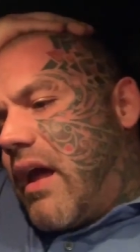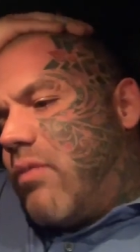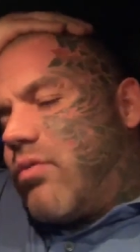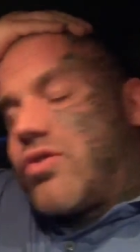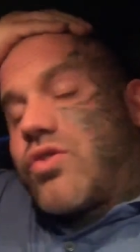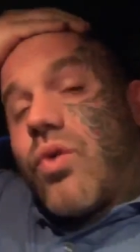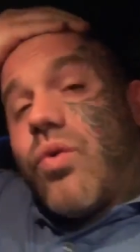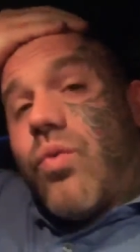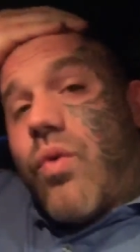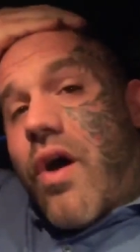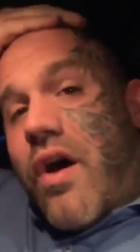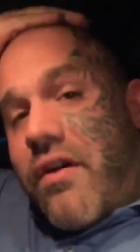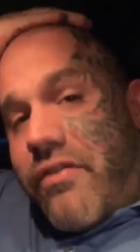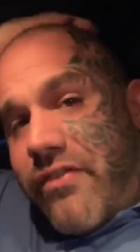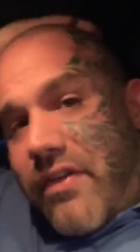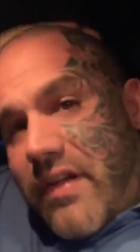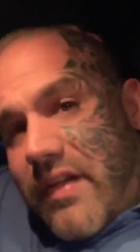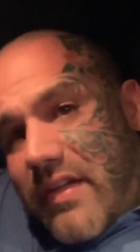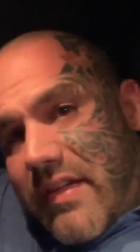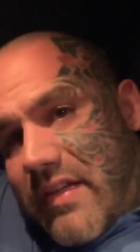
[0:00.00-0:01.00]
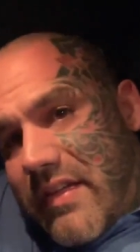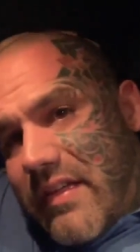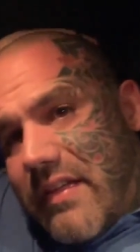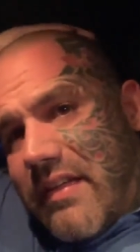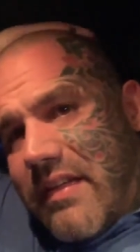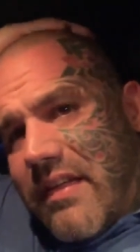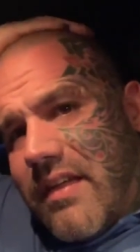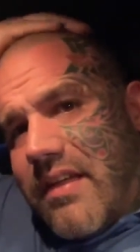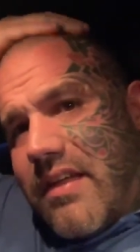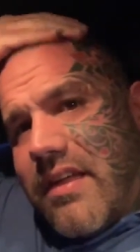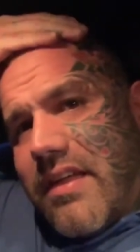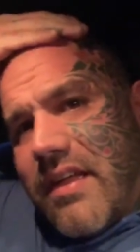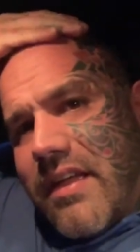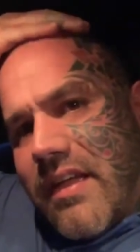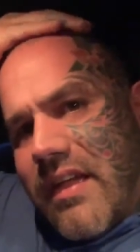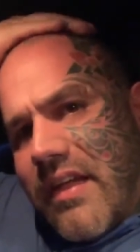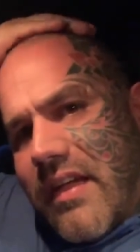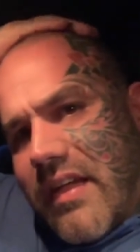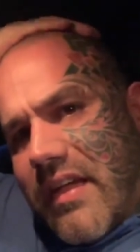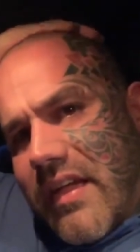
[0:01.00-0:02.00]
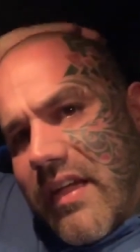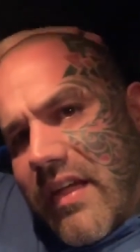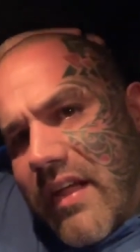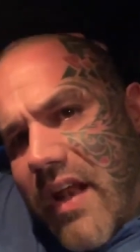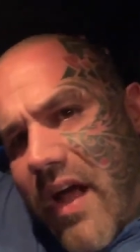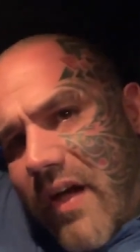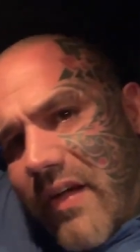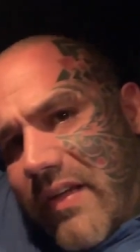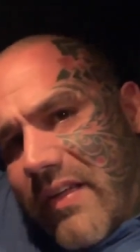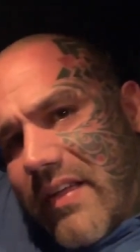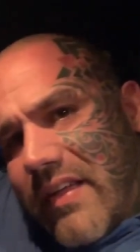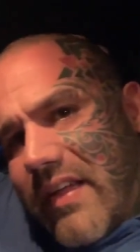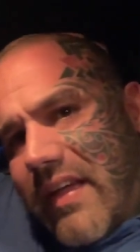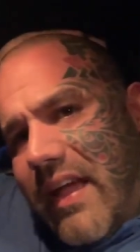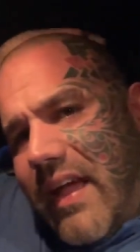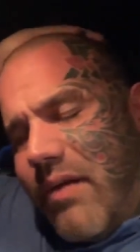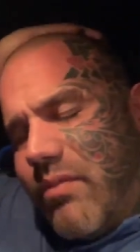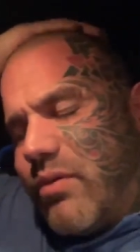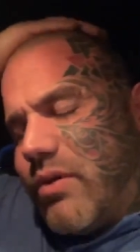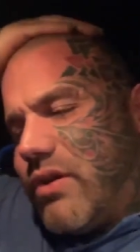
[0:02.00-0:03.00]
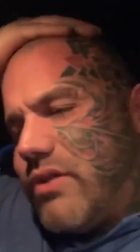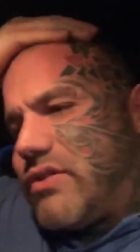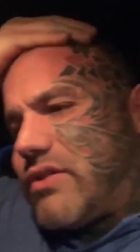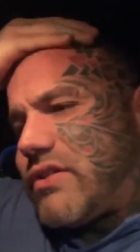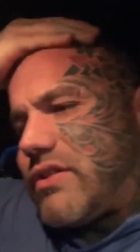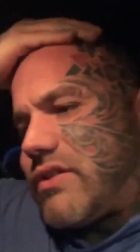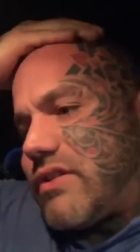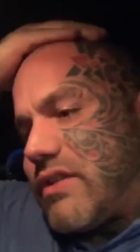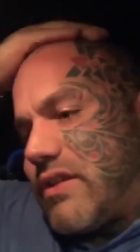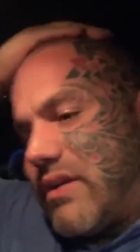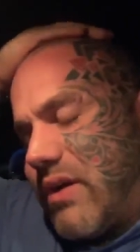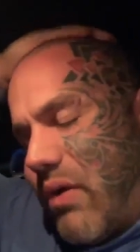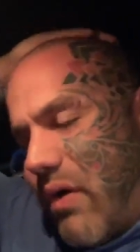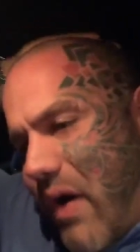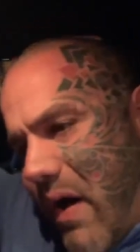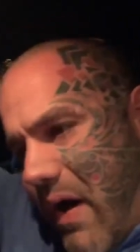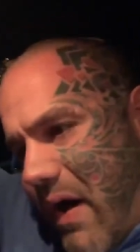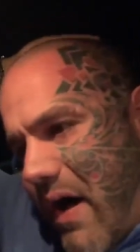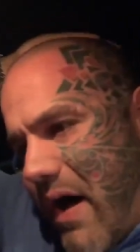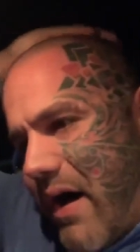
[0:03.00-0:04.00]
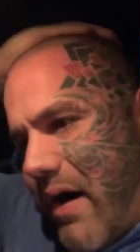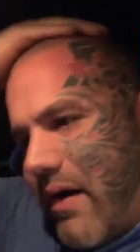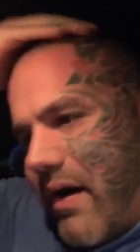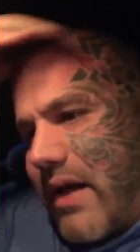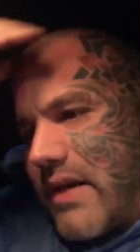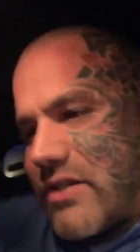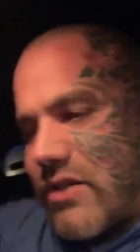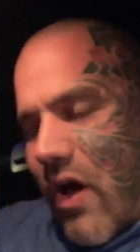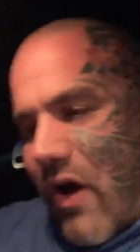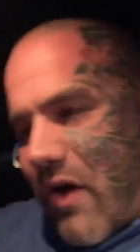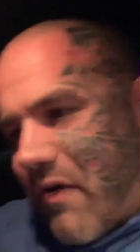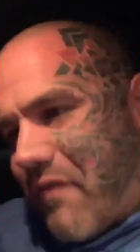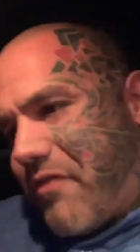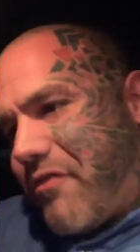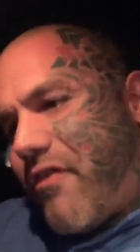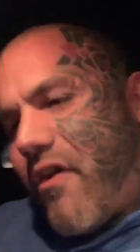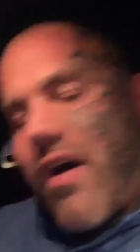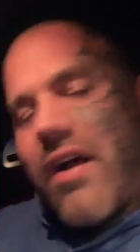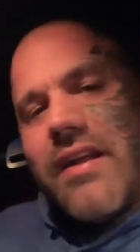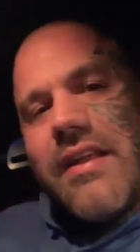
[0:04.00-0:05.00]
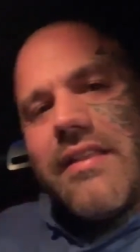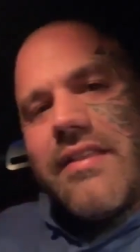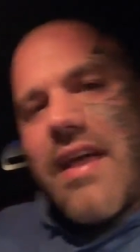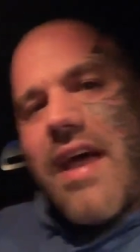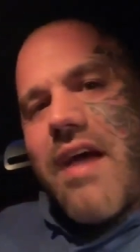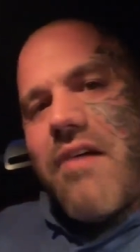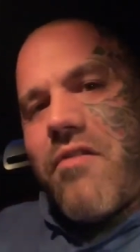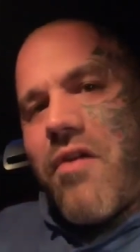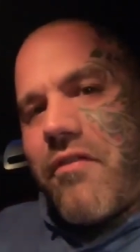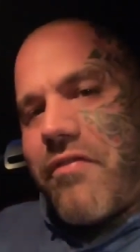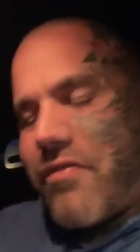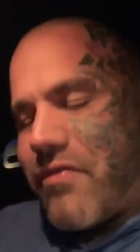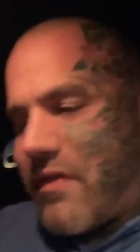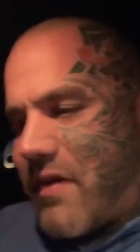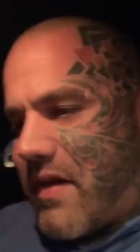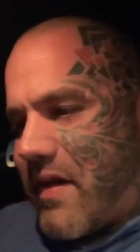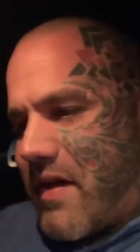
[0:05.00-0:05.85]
it was all worth it. You know, it was. It's like I'm finally there. I've